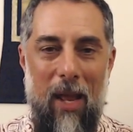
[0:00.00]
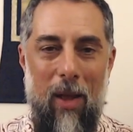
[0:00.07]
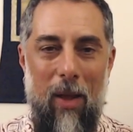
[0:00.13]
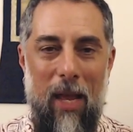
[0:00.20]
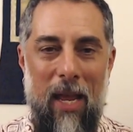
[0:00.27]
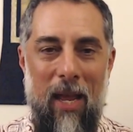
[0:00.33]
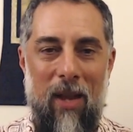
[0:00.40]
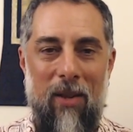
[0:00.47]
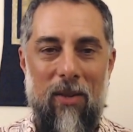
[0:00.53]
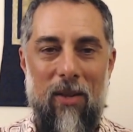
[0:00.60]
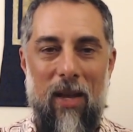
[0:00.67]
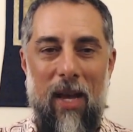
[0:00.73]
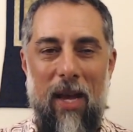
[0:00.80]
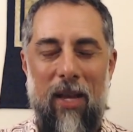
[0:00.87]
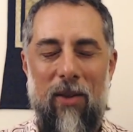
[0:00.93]
And
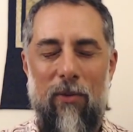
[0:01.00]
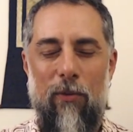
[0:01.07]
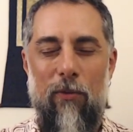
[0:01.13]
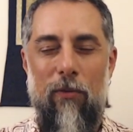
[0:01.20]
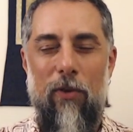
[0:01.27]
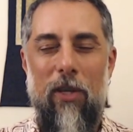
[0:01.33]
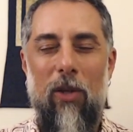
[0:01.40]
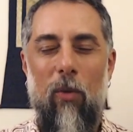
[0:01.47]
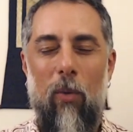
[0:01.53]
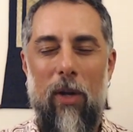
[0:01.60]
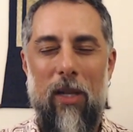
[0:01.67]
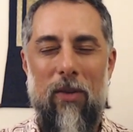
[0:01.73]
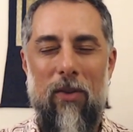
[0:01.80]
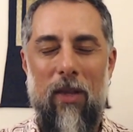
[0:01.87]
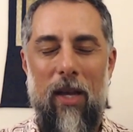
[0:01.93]
I can feel what
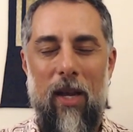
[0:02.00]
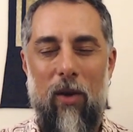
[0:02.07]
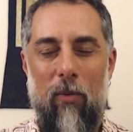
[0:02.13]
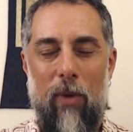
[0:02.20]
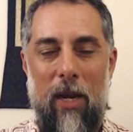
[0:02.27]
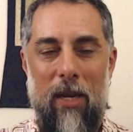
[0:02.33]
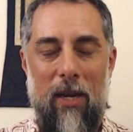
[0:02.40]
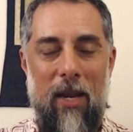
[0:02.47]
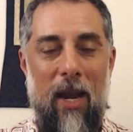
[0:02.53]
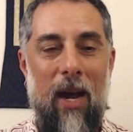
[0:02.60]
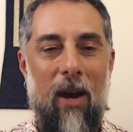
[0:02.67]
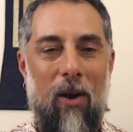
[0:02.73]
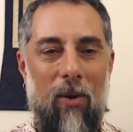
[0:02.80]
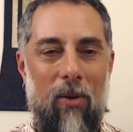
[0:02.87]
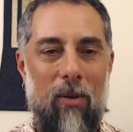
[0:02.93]
it's like right
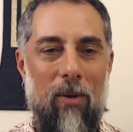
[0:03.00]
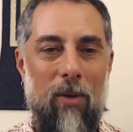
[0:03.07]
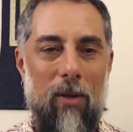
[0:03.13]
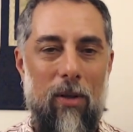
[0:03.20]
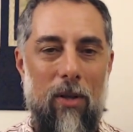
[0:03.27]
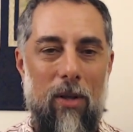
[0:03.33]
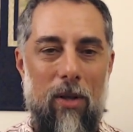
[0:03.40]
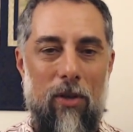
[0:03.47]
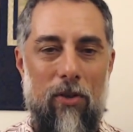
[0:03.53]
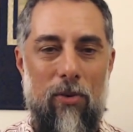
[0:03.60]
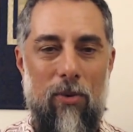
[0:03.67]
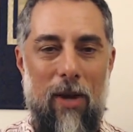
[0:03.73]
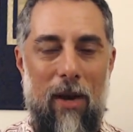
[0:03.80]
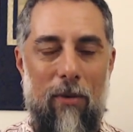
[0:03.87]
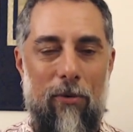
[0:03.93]
now to
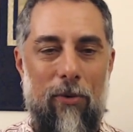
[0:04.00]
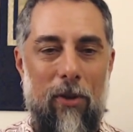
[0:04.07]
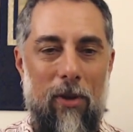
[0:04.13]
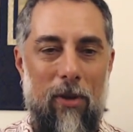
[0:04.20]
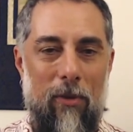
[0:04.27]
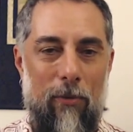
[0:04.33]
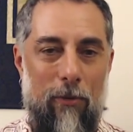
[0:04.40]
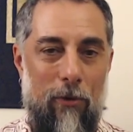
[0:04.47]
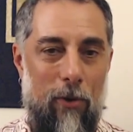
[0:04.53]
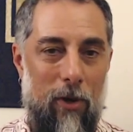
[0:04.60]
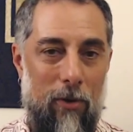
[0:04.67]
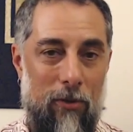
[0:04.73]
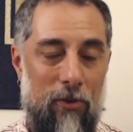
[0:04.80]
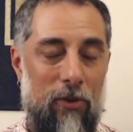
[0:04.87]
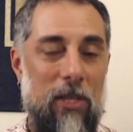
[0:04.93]
have, for a
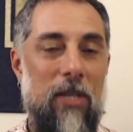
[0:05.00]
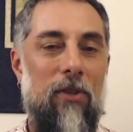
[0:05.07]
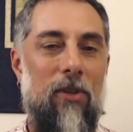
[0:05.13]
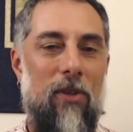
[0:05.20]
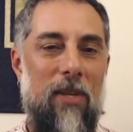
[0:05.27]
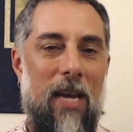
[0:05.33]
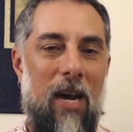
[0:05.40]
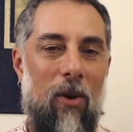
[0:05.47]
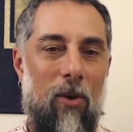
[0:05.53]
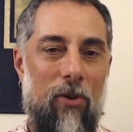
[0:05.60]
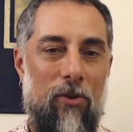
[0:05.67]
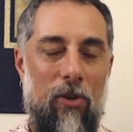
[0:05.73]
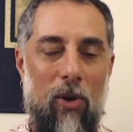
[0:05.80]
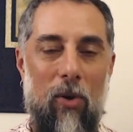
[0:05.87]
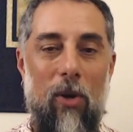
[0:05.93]
season now or
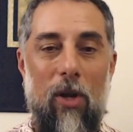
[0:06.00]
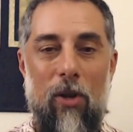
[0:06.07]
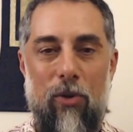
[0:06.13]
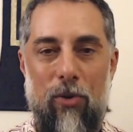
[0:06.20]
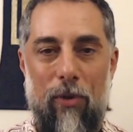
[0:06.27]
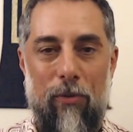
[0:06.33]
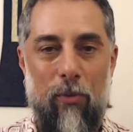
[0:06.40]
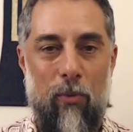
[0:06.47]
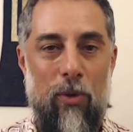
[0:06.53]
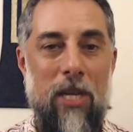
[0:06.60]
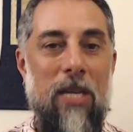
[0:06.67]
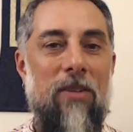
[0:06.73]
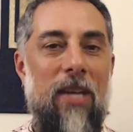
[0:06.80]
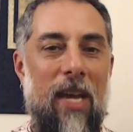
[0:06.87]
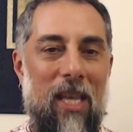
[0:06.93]
so, to have
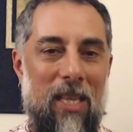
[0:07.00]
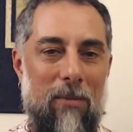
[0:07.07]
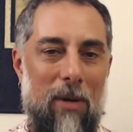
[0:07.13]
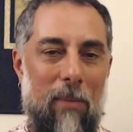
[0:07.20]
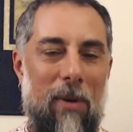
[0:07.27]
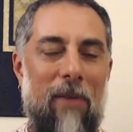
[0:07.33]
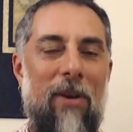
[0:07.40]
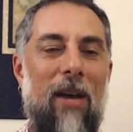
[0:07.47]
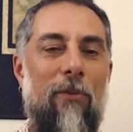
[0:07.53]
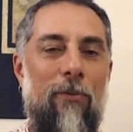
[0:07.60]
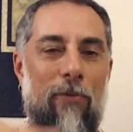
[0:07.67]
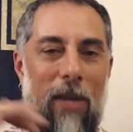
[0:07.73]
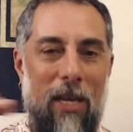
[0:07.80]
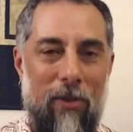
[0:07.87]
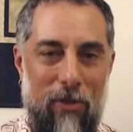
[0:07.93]
retaken them up. I've had
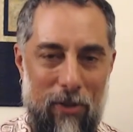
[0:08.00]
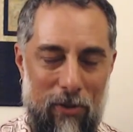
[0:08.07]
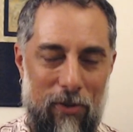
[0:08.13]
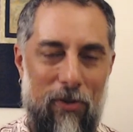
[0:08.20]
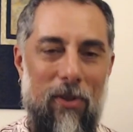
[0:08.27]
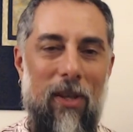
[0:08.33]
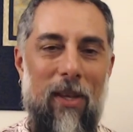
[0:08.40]
phases.